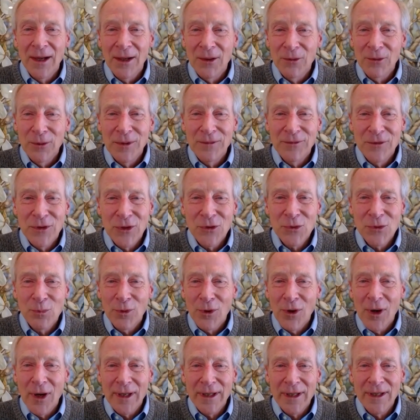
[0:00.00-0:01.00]
we've just
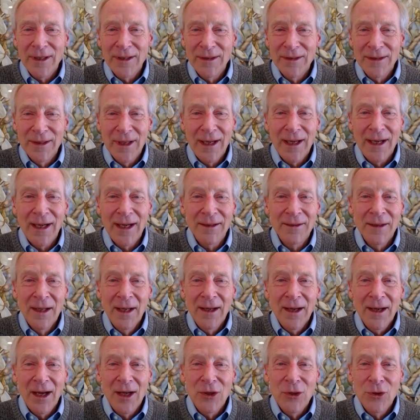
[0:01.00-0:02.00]
brought in
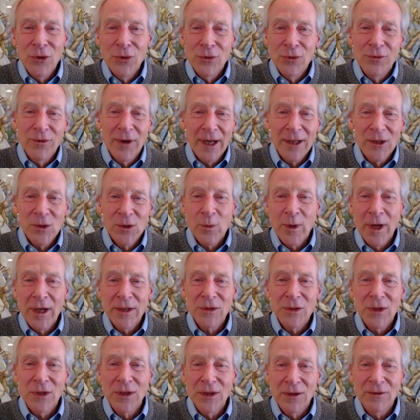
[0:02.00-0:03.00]
a new vice
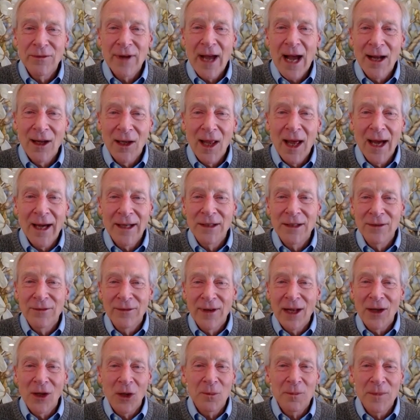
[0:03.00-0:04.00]
president of ally
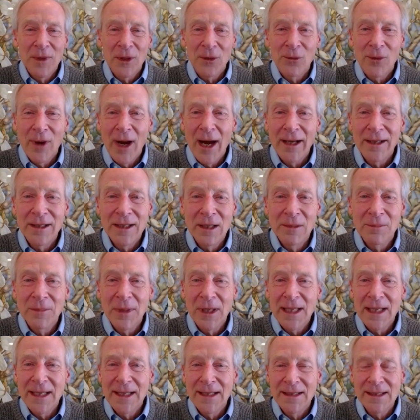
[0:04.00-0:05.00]
development, Rodney
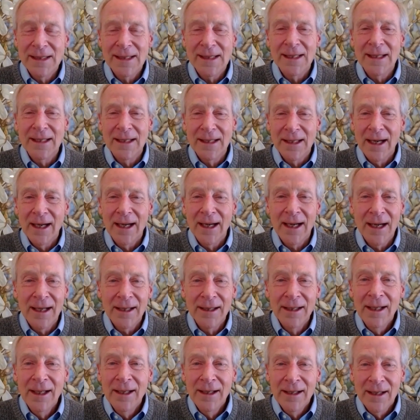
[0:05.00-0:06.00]
McKenzie,
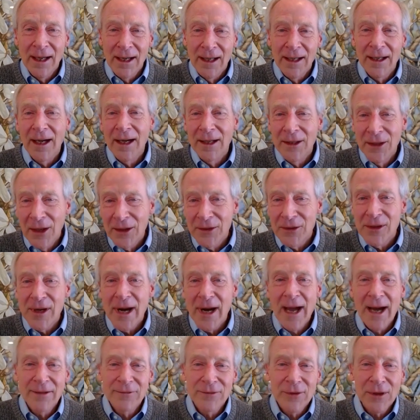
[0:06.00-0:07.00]
another
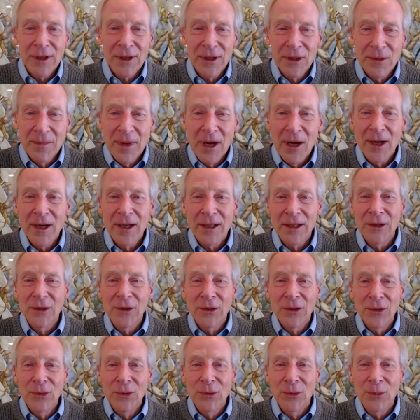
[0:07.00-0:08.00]
African-American
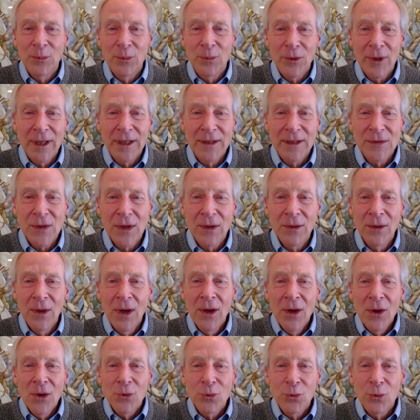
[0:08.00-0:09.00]
who brings a
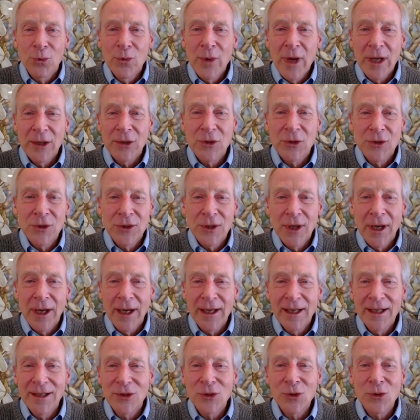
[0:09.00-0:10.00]
rich
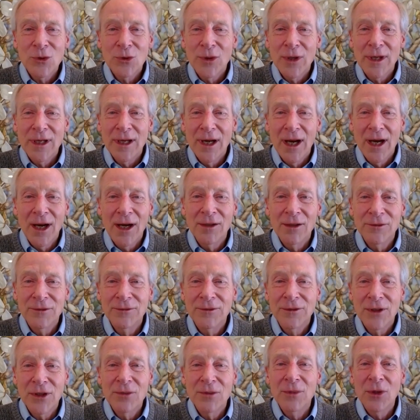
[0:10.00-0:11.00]
history
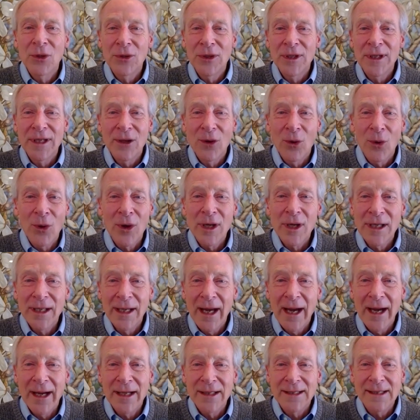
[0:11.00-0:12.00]
of community
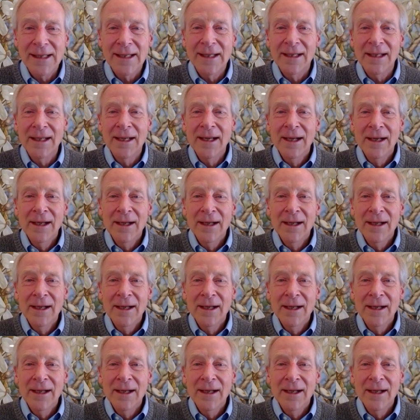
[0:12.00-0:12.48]
organizing,